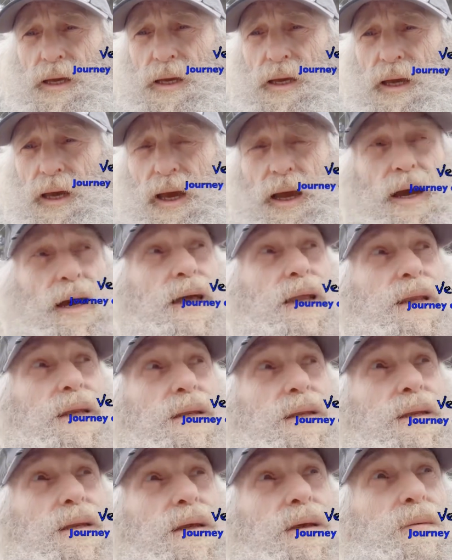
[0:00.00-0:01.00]

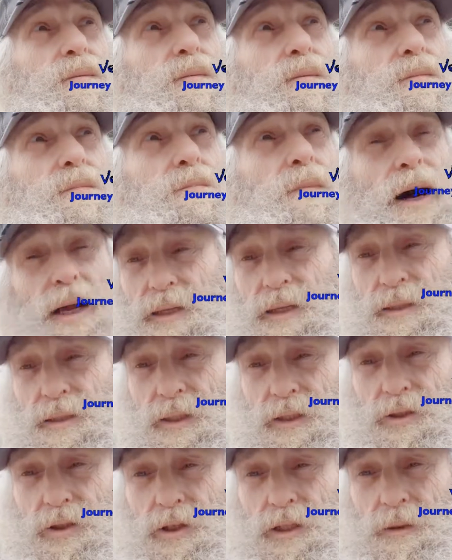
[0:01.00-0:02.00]
And my
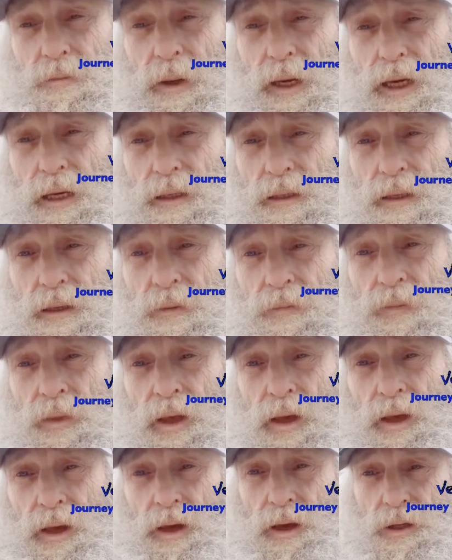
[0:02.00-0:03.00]
decision is made.
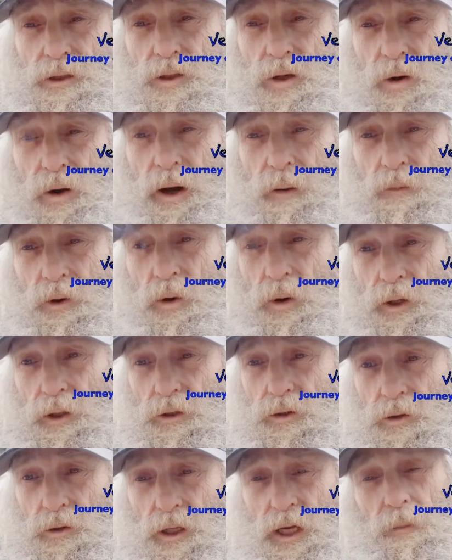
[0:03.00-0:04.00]
So I'm going
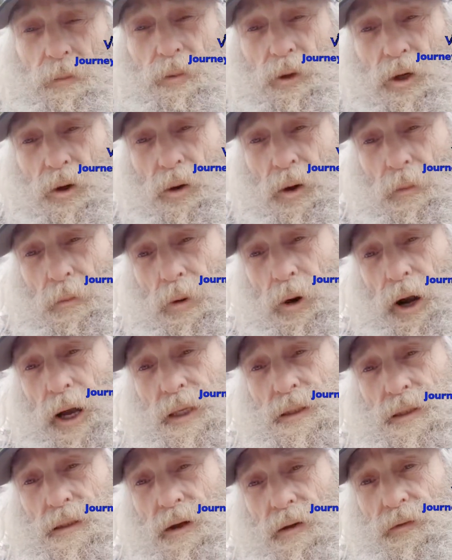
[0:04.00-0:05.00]
to keep you
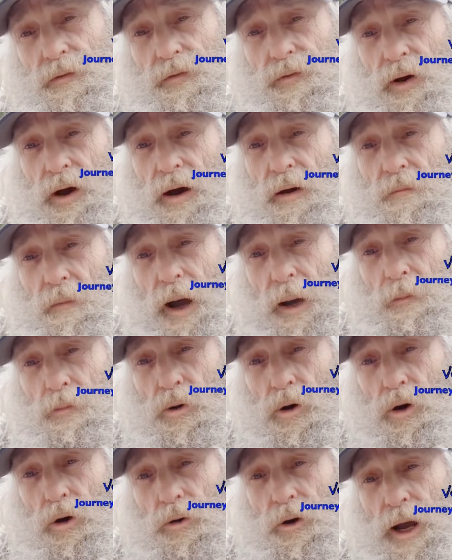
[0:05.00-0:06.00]
abreast of my
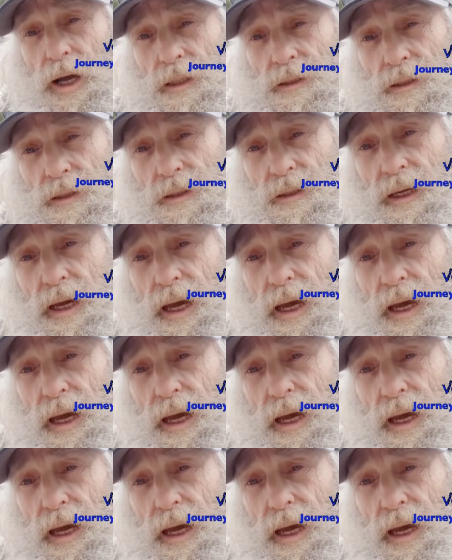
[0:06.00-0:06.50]
progress.